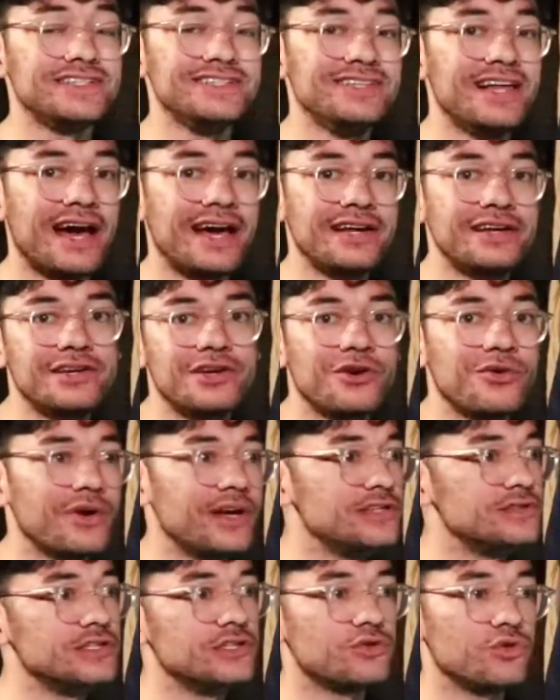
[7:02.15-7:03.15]
He's not a
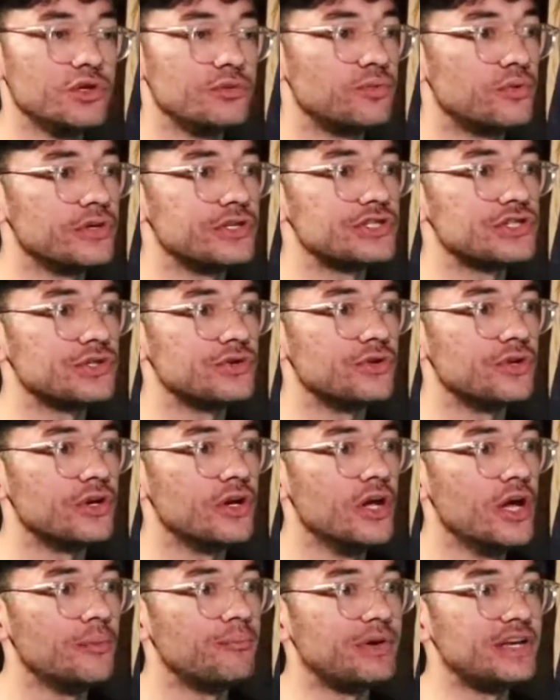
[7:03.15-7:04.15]
crazy 3-point
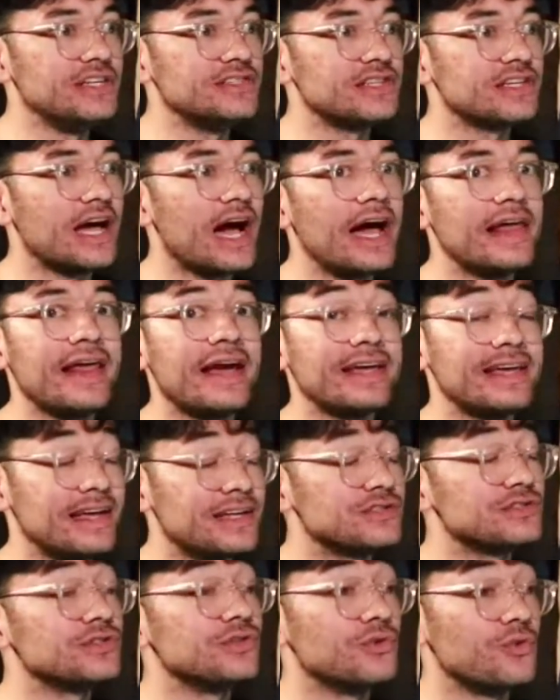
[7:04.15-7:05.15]
shooter, but he's a guy that
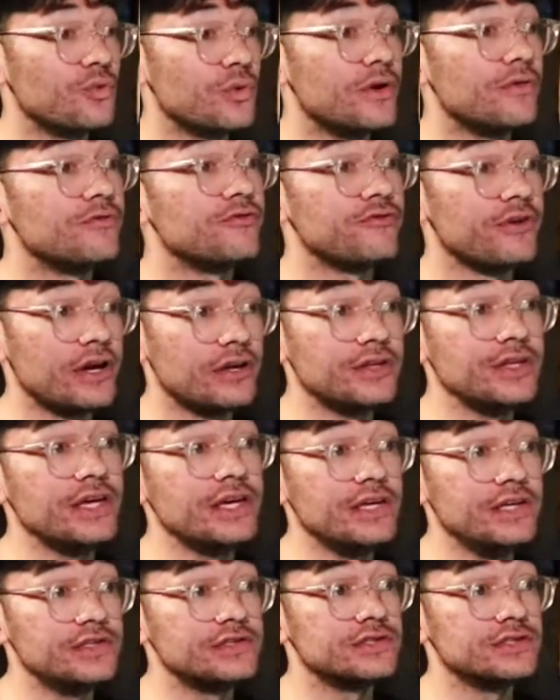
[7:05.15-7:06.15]
gets to the rim fairly
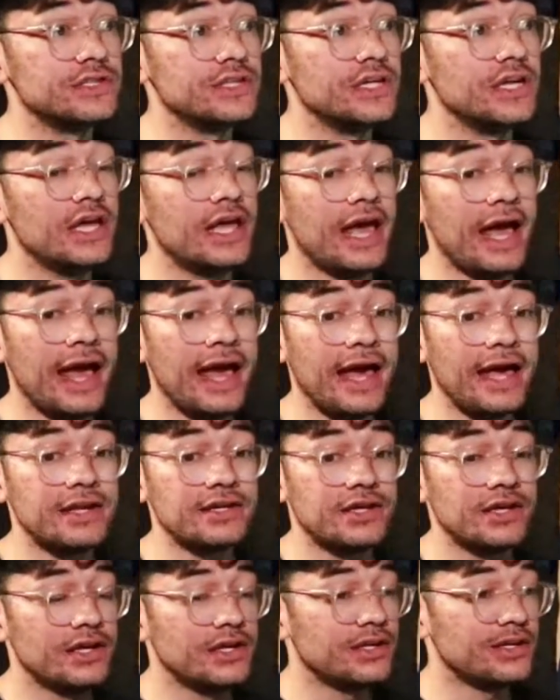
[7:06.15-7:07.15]
easily
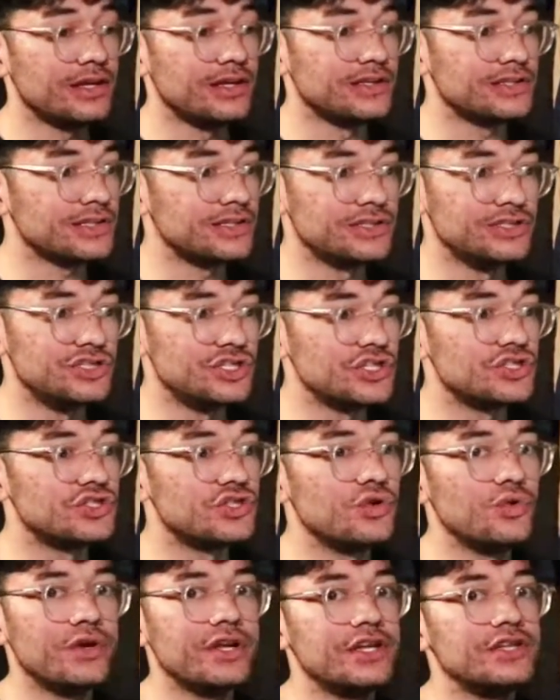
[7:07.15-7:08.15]
and can
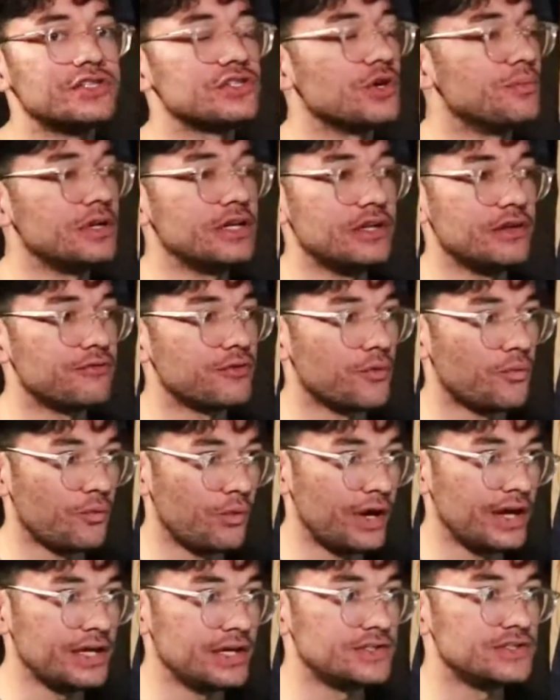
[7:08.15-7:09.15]
just do it in so many
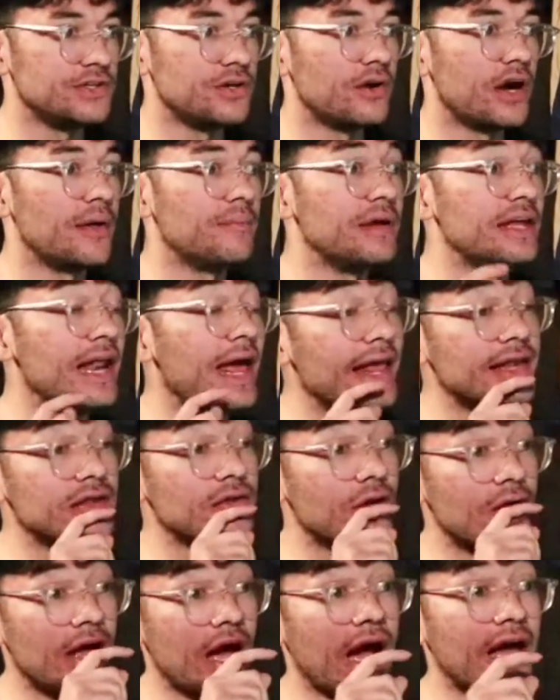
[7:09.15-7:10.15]
different ways. You know what I mean?
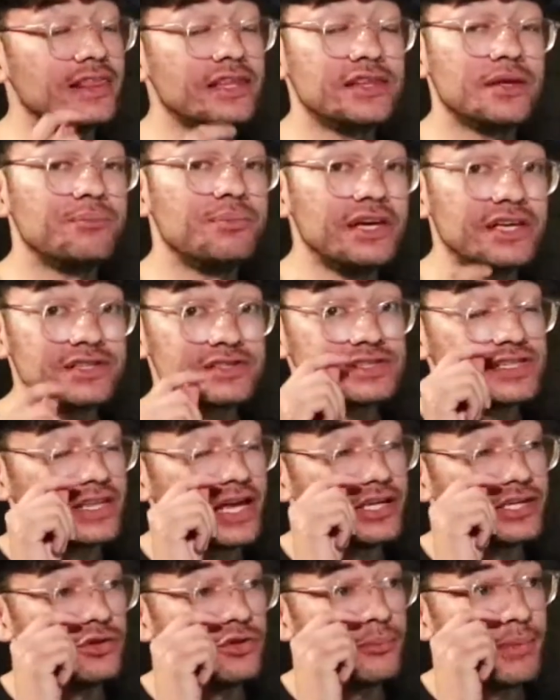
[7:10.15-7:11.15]
And I think the biggest thing
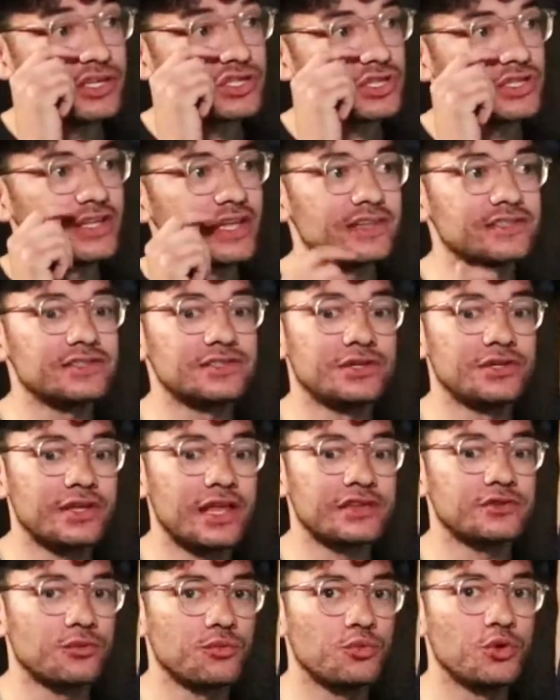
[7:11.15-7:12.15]
that you mentioned that's
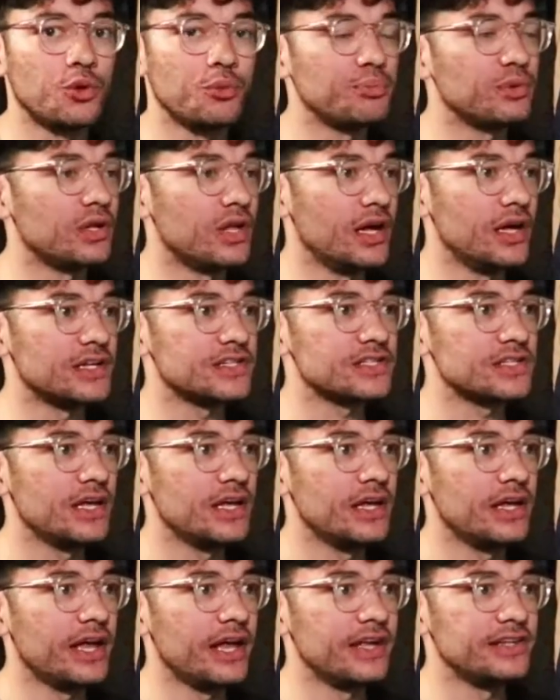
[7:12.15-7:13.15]
a real plus
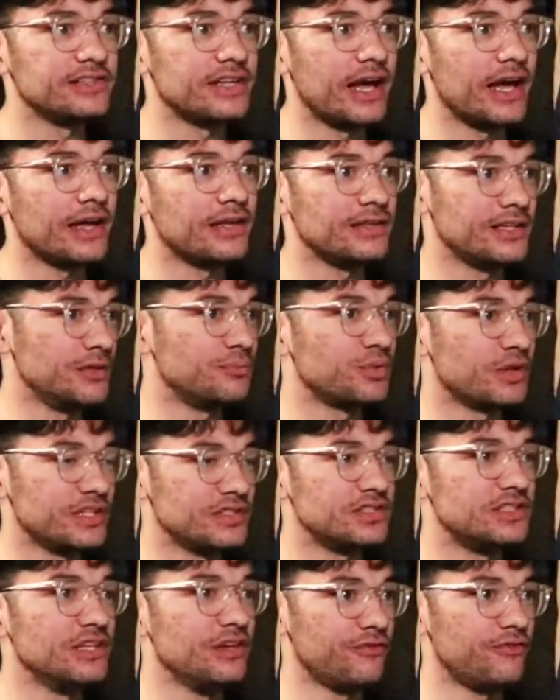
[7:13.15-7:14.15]
is that he
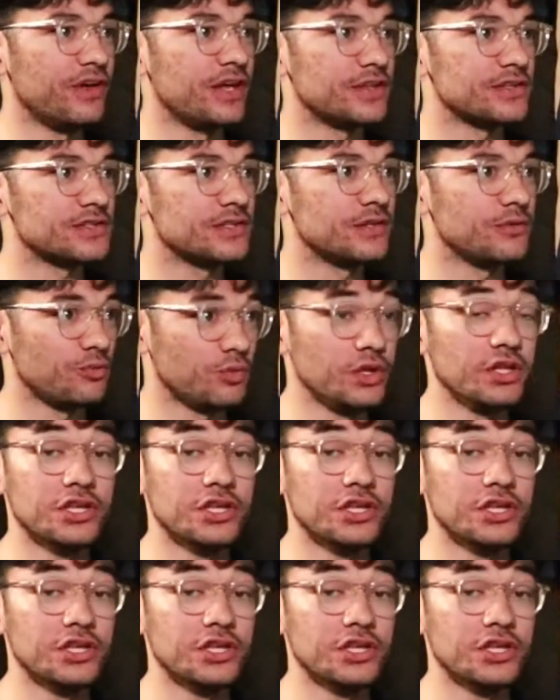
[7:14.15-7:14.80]
plays defense. Yes.